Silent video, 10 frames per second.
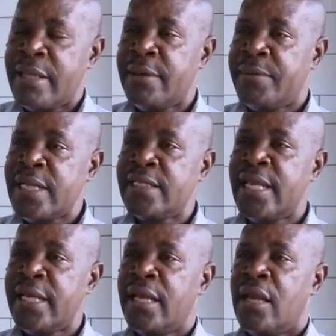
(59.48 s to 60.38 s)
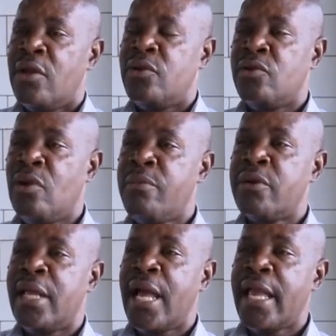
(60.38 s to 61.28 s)
At the present saying,
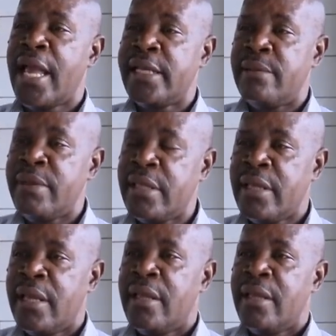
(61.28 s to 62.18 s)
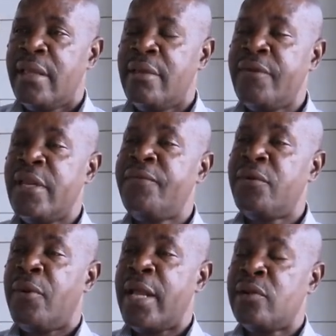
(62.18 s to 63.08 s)
nobody hired me. Even if
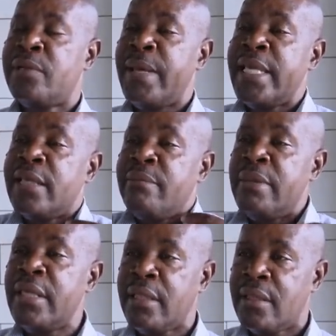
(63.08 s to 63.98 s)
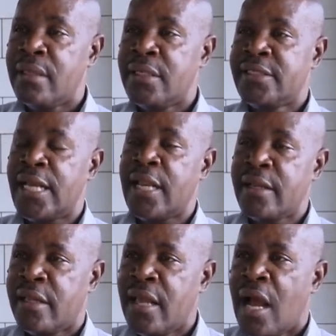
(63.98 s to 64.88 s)
you were not paying me
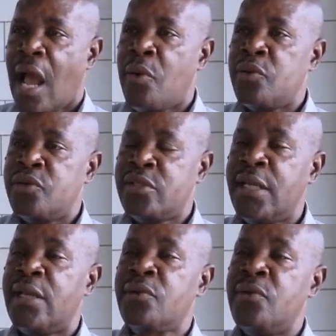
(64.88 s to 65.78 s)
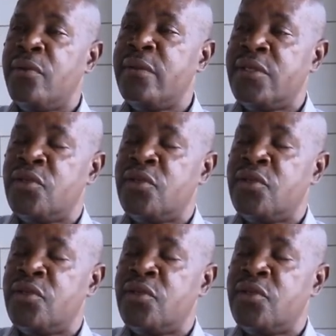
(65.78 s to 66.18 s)
salary, I would still do this